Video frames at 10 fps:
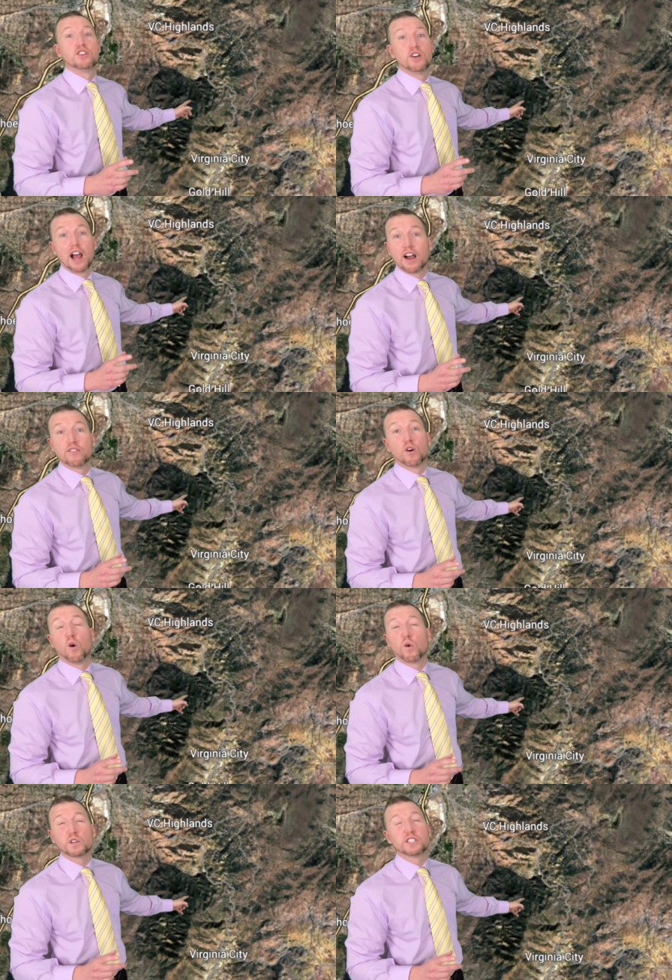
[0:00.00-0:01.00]
You have
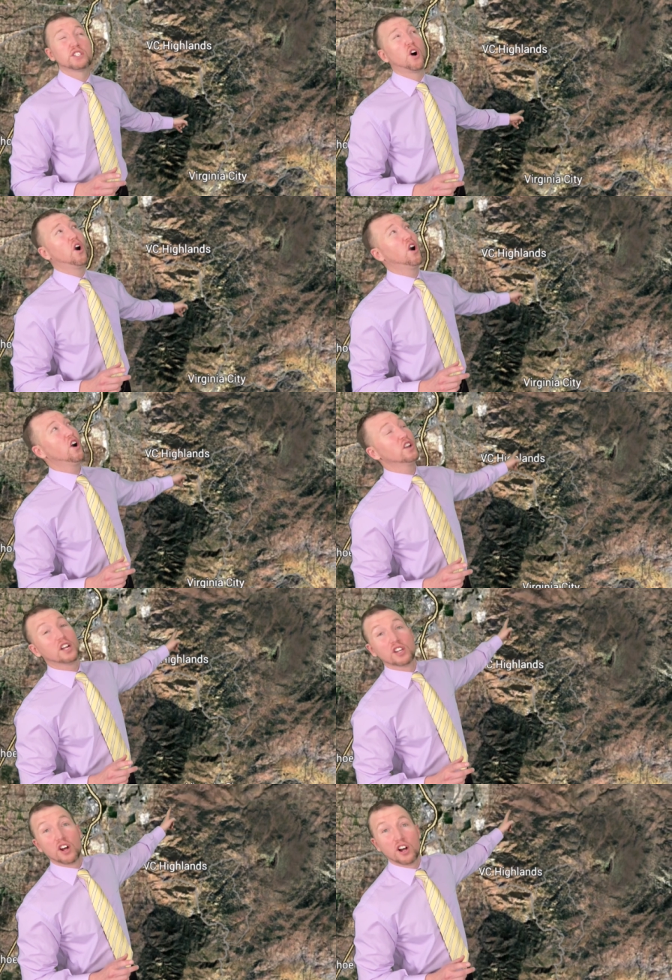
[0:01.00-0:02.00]
horses all
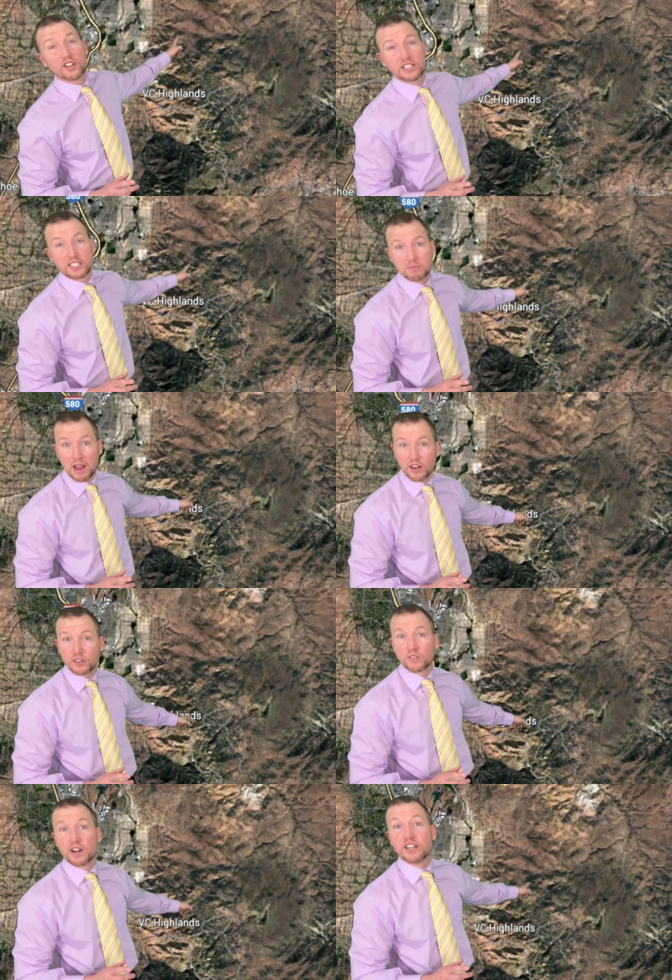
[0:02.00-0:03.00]
along this mountain
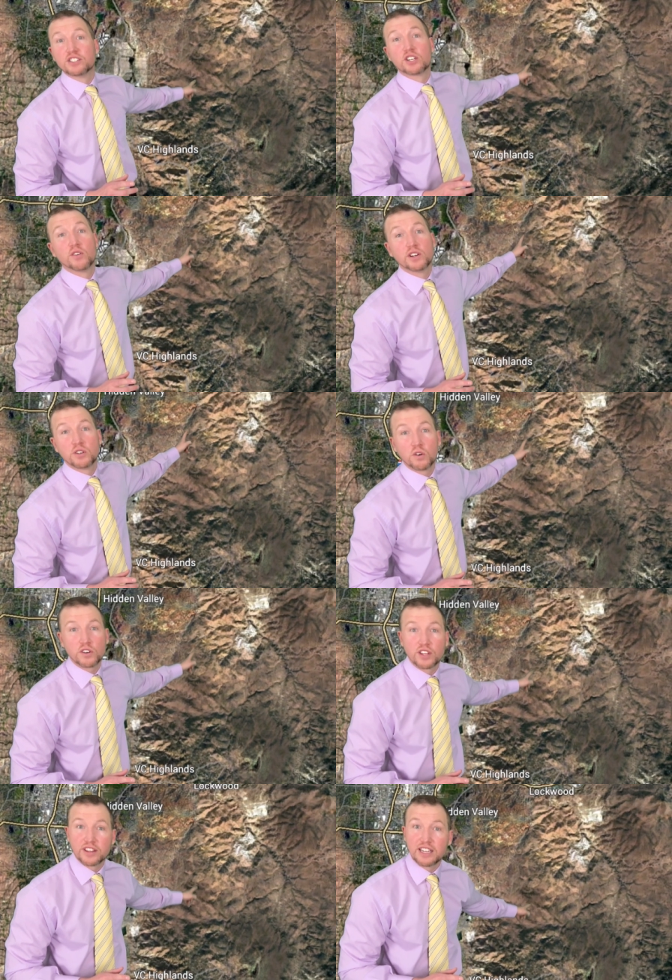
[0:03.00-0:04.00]
range going
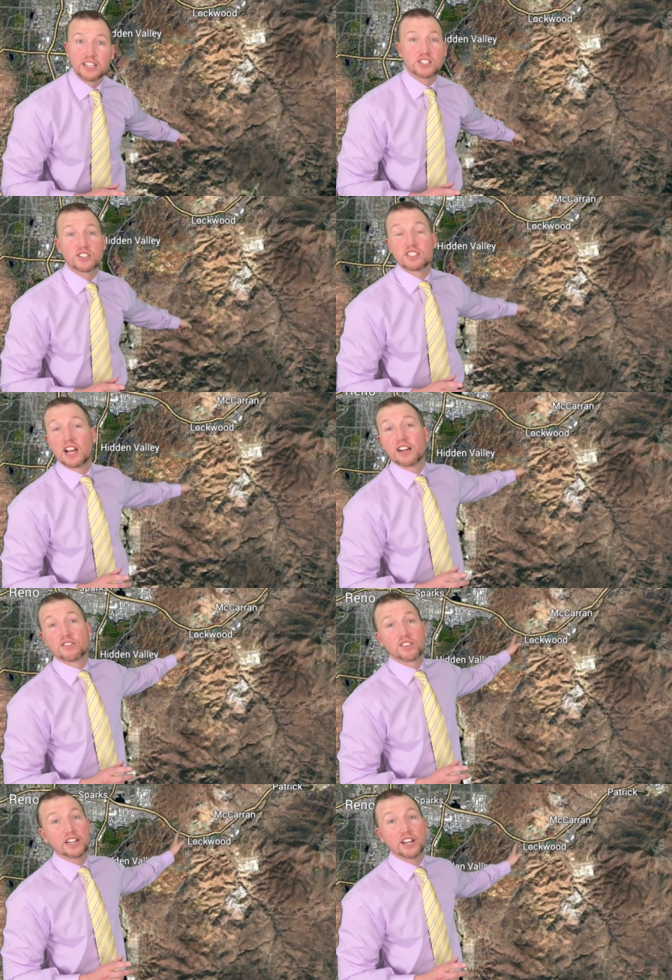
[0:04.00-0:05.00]
north on the eastern side of
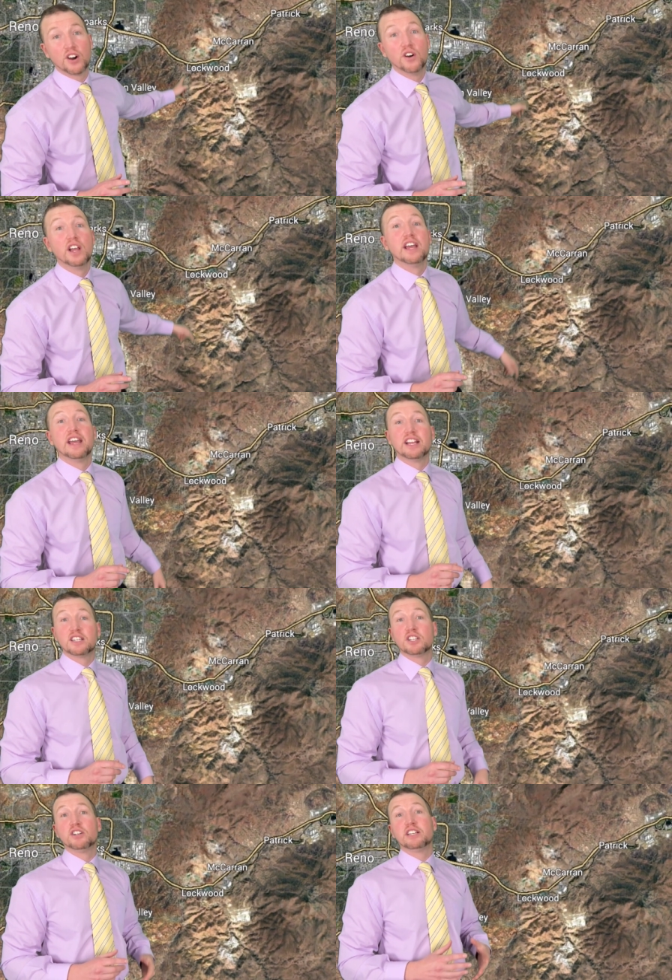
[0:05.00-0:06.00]
Reno,
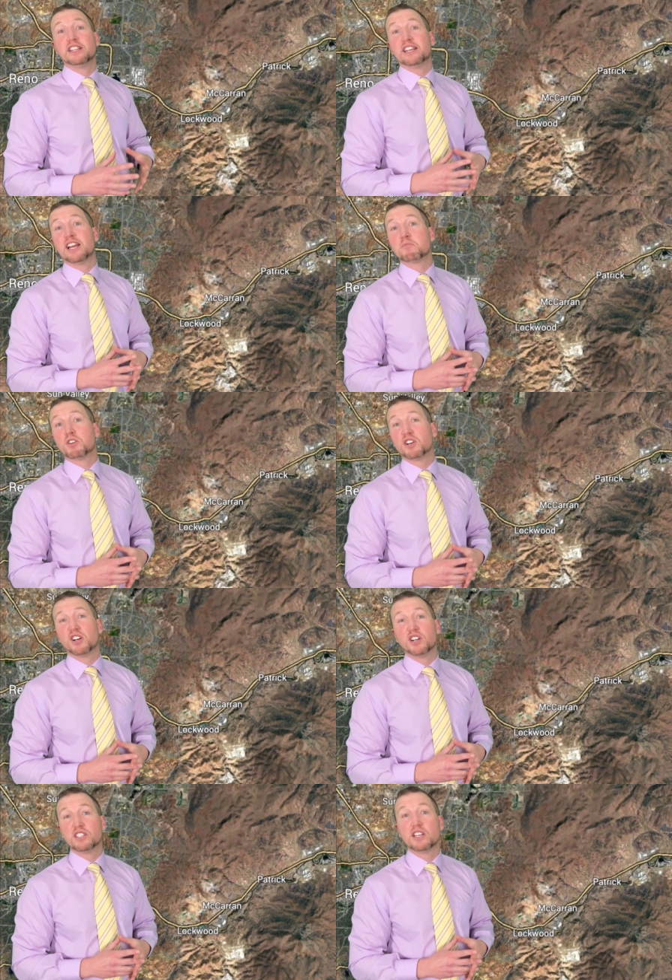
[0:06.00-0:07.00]
including the
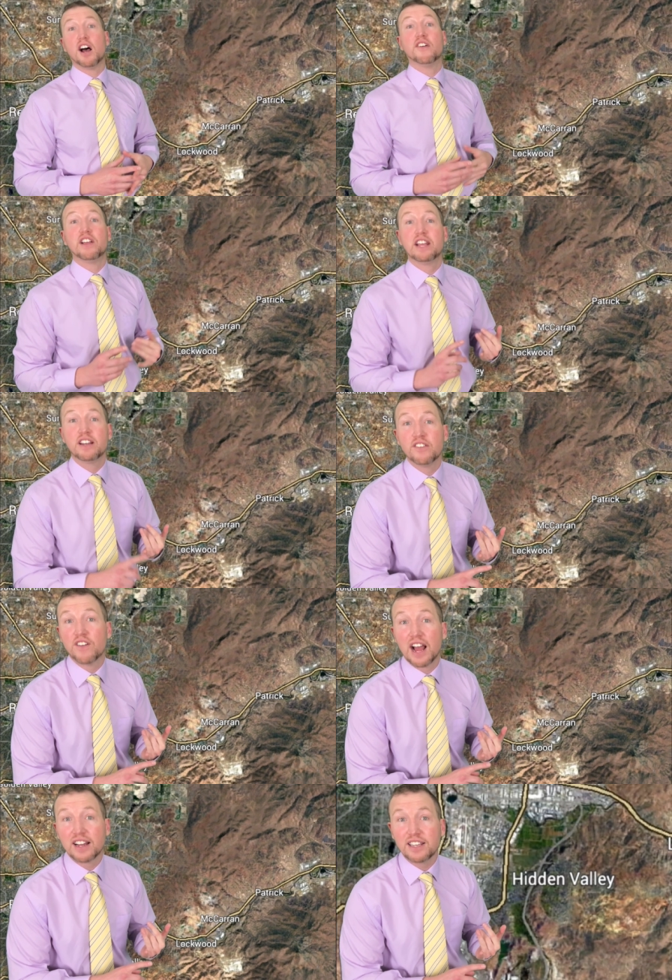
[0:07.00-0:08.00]
neighborhoods of Hidden
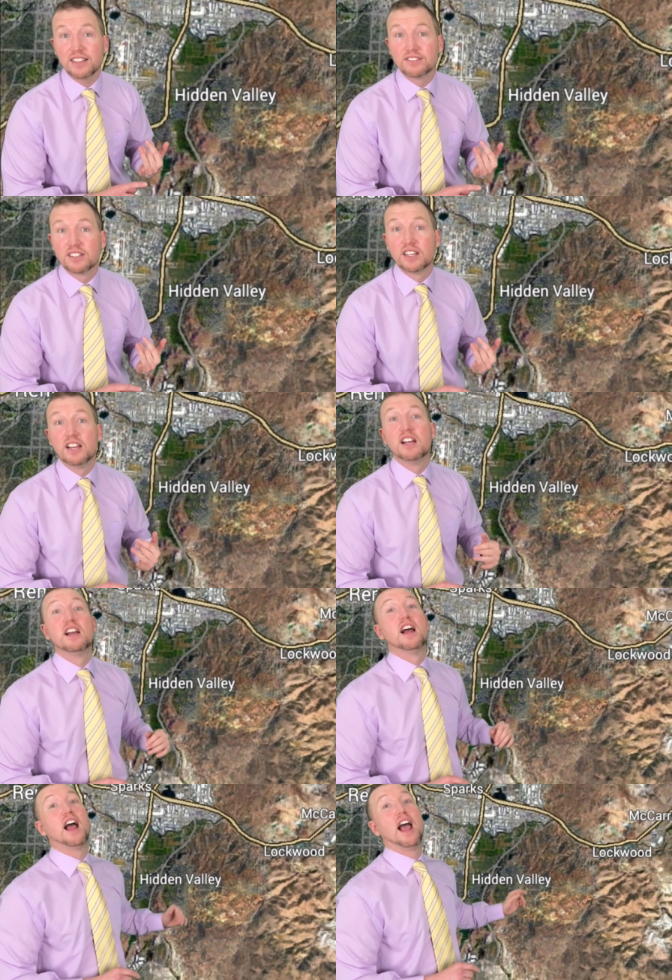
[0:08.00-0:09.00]
Valley
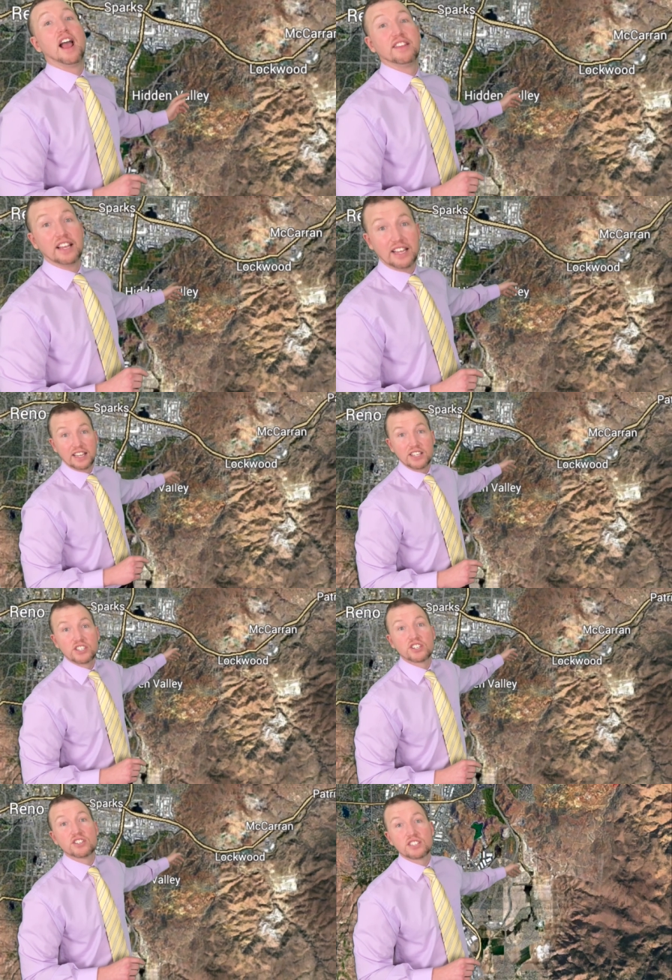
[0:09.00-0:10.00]
and the
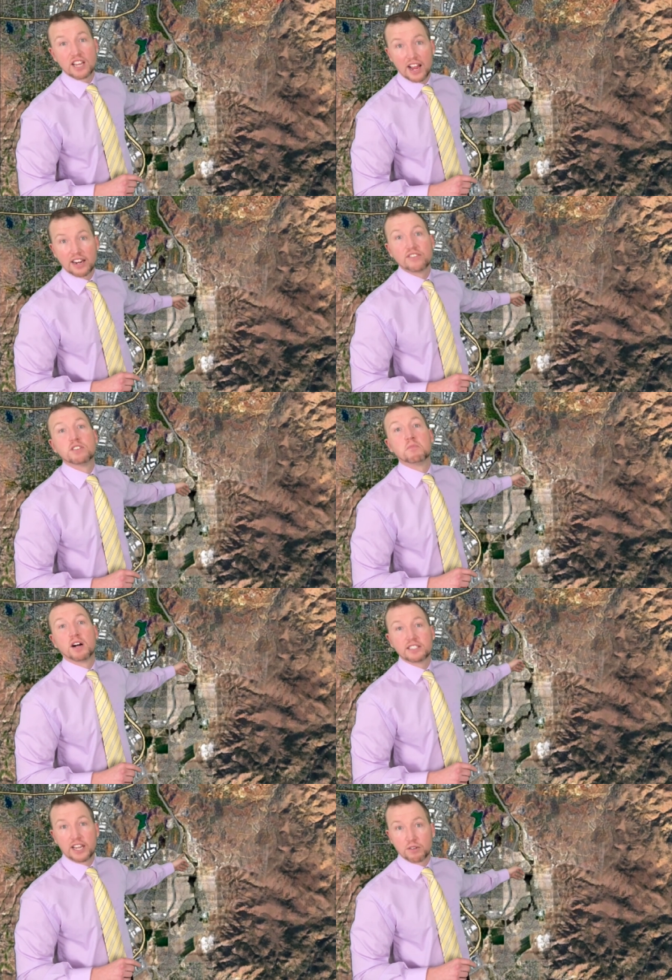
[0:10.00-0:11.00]
eastern side of
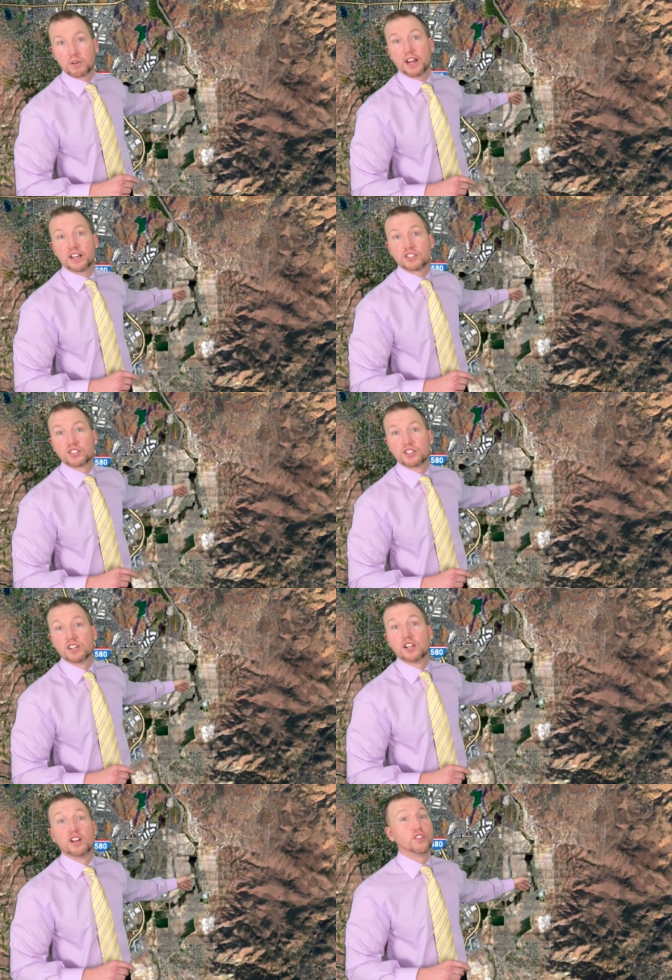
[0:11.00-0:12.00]
DeMonte Ranch.
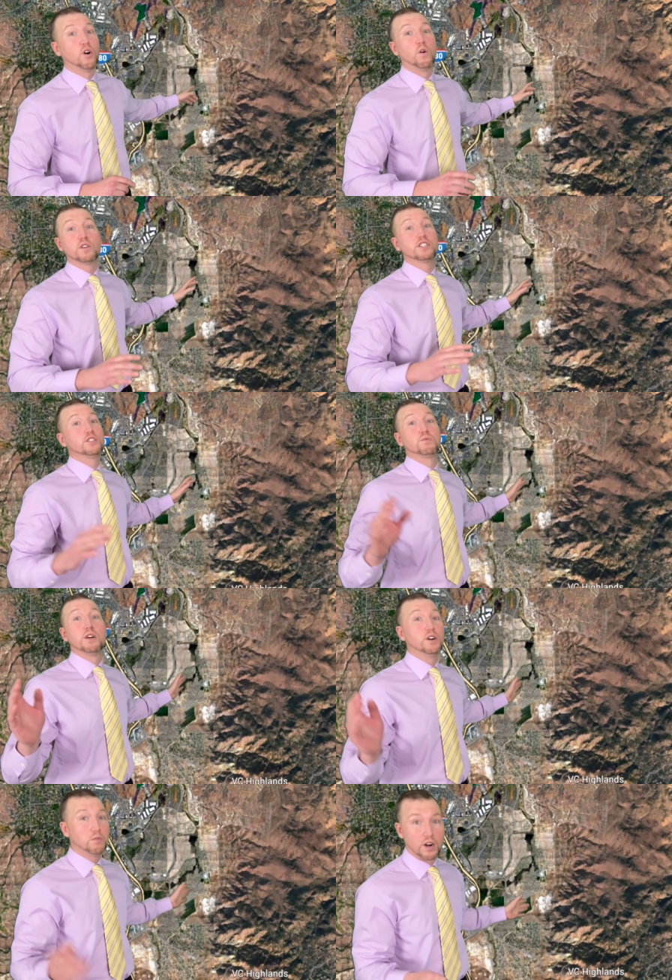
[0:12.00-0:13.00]
The horses
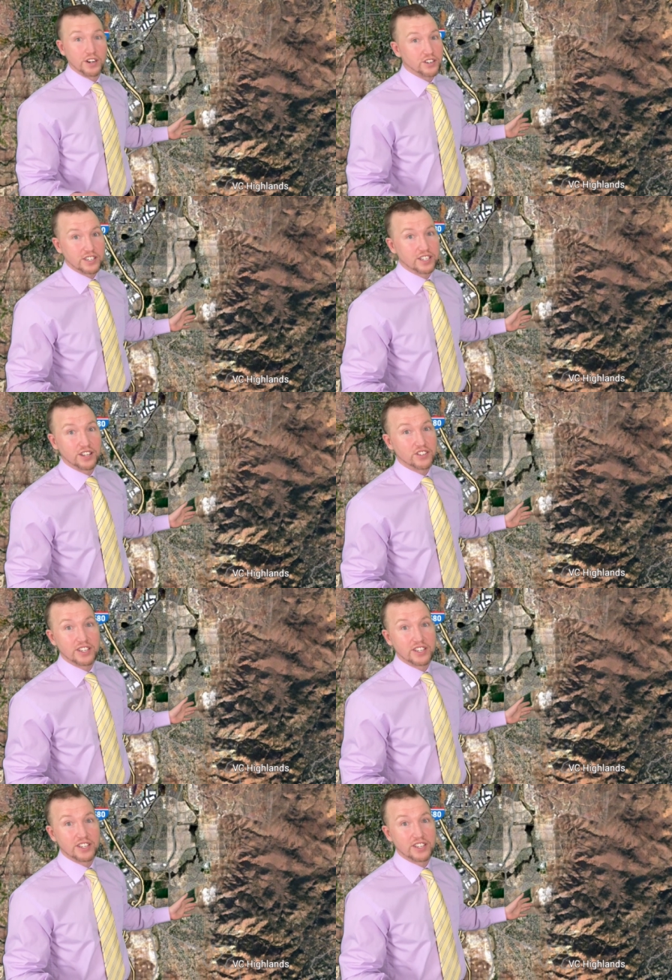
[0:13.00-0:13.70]
will wander into those